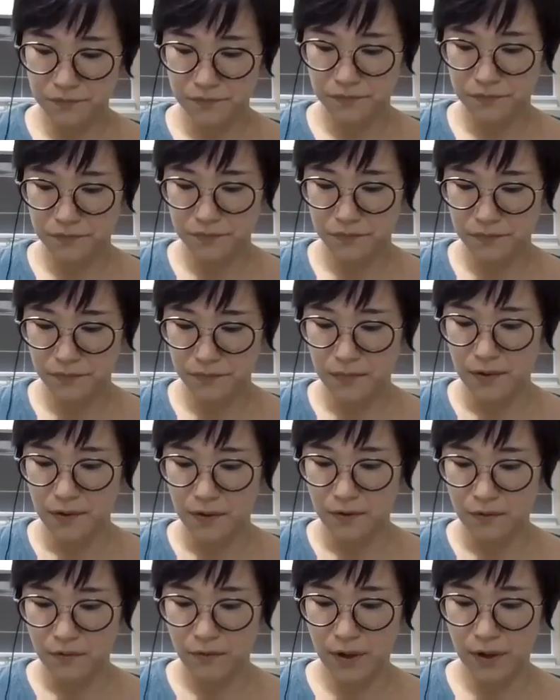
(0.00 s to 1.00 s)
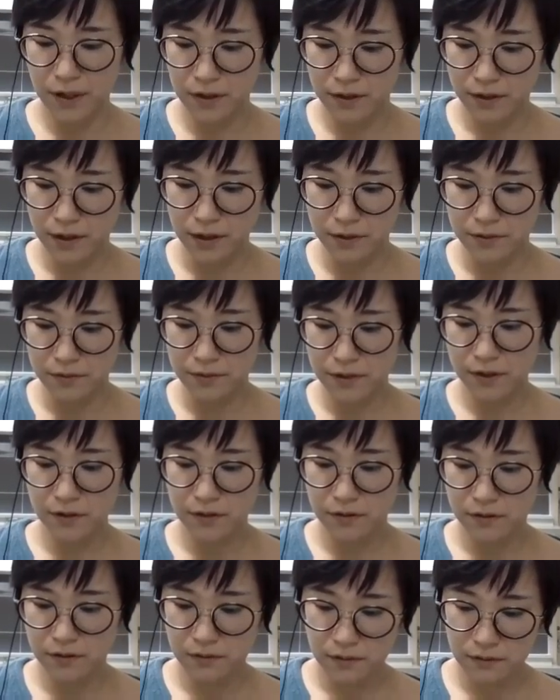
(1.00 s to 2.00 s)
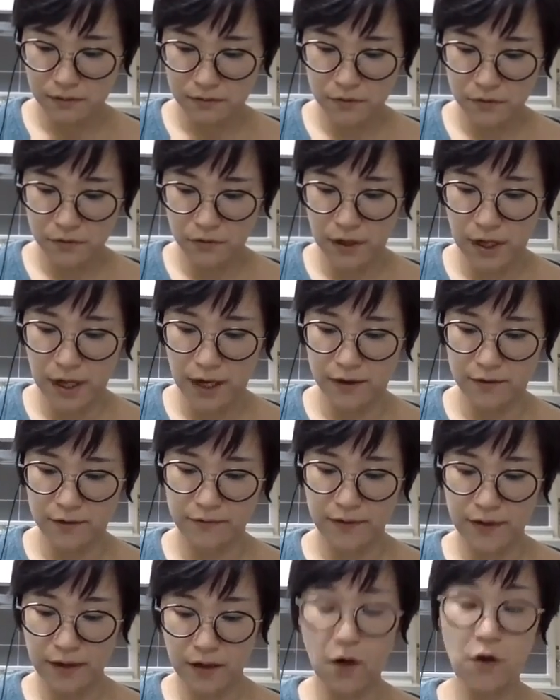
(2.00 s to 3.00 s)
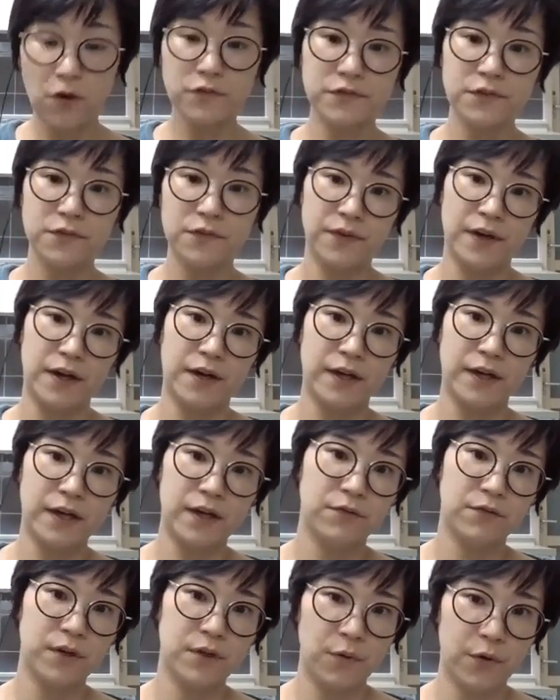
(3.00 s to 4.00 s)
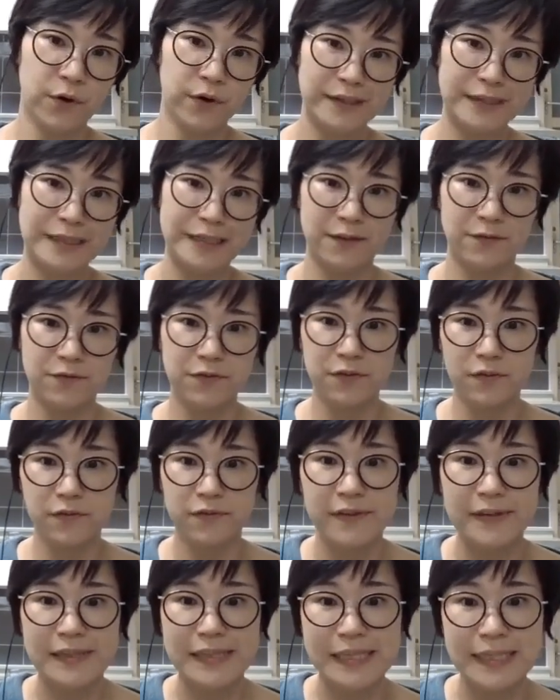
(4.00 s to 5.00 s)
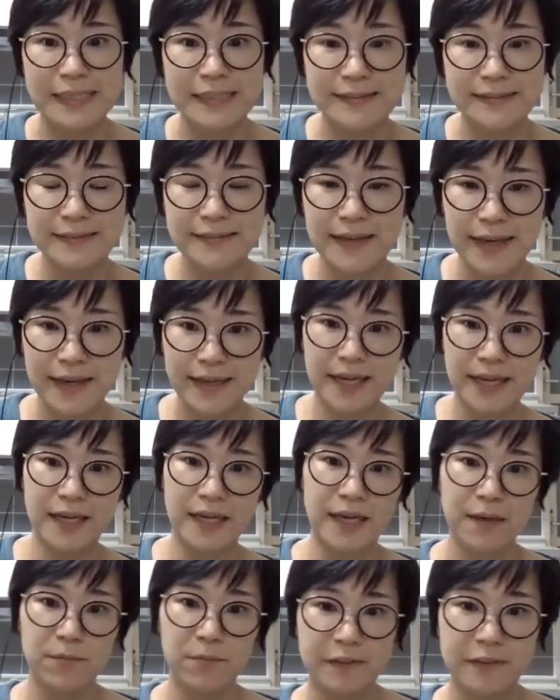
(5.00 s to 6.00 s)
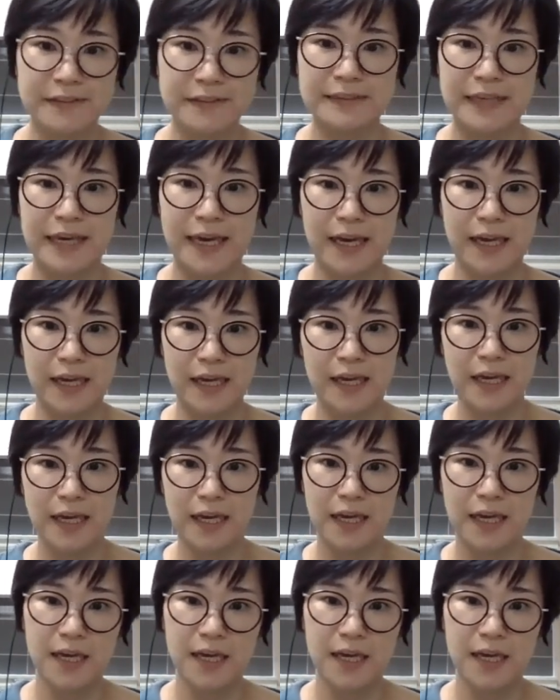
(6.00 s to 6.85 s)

Yeah. What a career to have, and also very rewarding and fulfilling inside, I must say